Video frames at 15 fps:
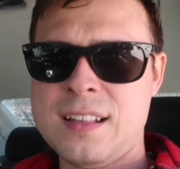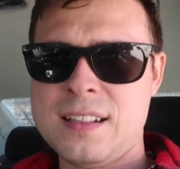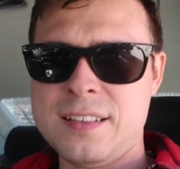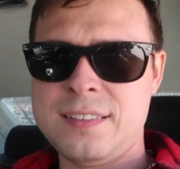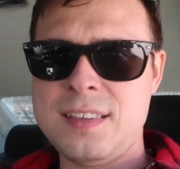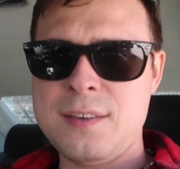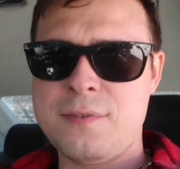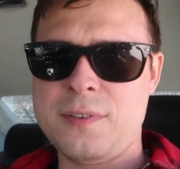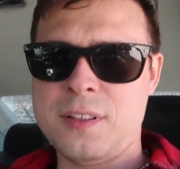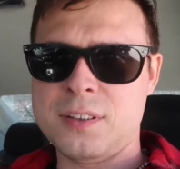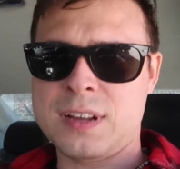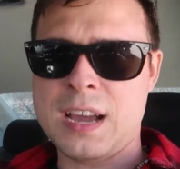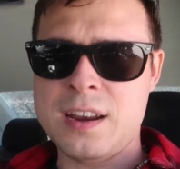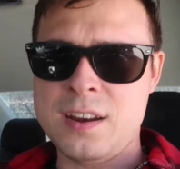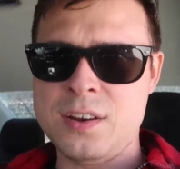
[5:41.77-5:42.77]
Let's see if it'll
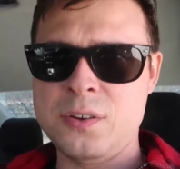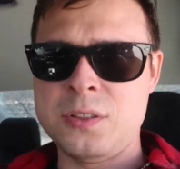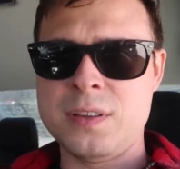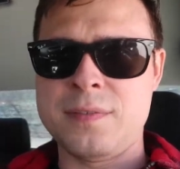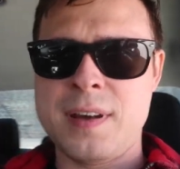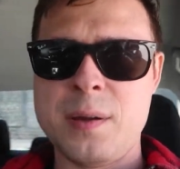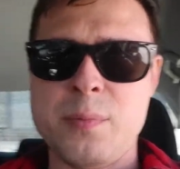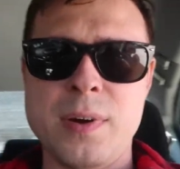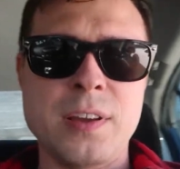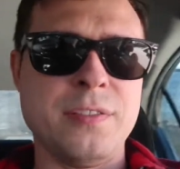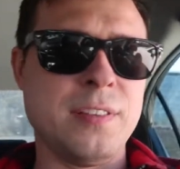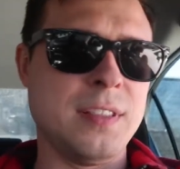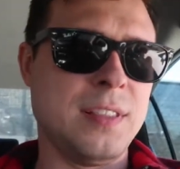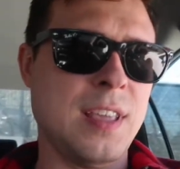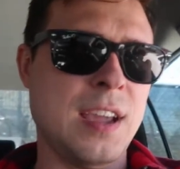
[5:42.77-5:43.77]
kind of do the
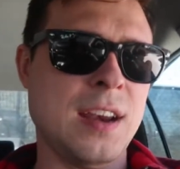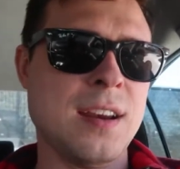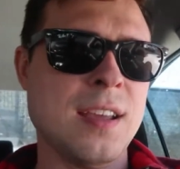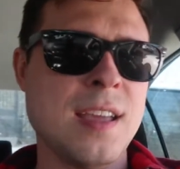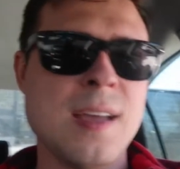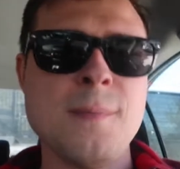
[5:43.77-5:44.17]
vibration thing.